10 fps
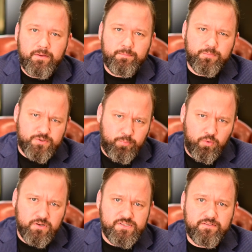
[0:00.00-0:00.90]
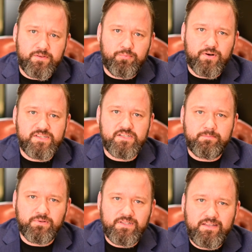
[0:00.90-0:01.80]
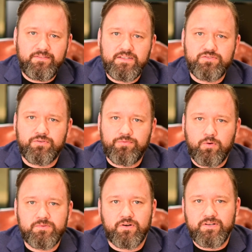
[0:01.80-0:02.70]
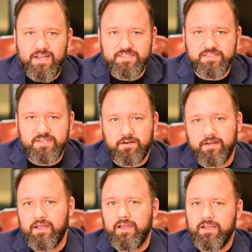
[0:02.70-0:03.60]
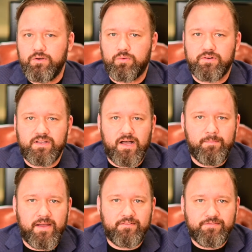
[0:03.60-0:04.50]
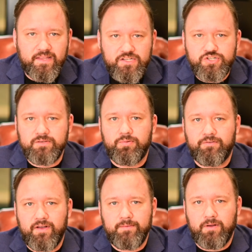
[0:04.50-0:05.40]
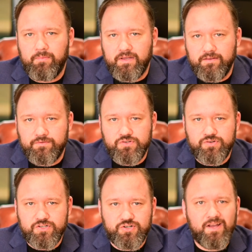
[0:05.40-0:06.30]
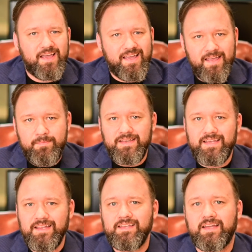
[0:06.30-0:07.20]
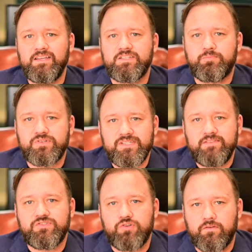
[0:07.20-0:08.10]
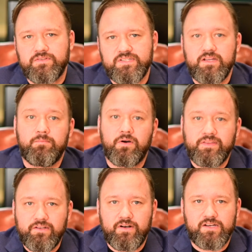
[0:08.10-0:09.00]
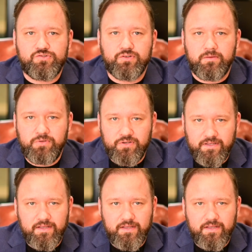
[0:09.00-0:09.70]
But supporters of the president believe these reforms are necessary in order to combat inflation, provide public infrastructure, and maintain Kenya's perceived solvency among the international community.